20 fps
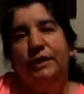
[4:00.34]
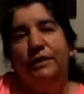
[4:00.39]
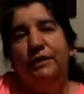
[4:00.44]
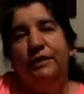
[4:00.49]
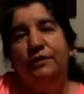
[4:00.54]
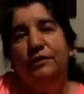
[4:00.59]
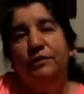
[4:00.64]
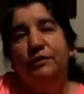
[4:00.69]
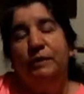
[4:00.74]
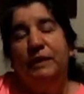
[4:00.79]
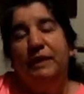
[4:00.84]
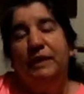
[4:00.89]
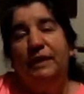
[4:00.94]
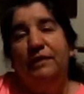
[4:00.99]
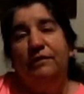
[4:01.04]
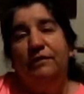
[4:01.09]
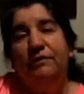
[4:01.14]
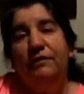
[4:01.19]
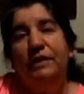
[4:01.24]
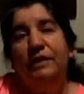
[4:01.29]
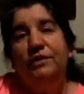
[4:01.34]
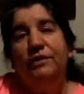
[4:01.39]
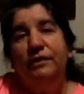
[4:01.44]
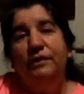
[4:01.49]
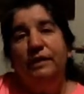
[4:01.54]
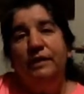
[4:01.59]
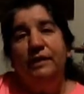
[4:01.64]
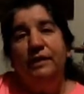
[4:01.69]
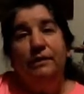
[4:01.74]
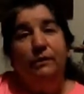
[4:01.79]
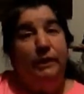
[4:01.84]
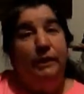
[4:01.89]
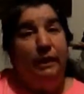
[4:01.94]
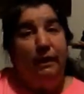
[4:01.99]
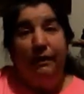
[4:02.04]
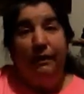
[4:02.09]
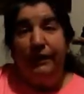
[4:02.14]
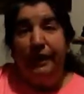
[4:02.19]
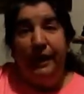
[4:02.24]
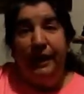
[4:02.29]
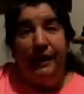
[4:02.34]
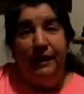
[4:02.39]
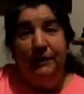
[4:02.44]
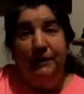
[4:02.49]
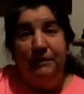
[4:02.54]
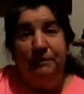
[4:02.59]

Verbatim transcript: yours because eventually we all die.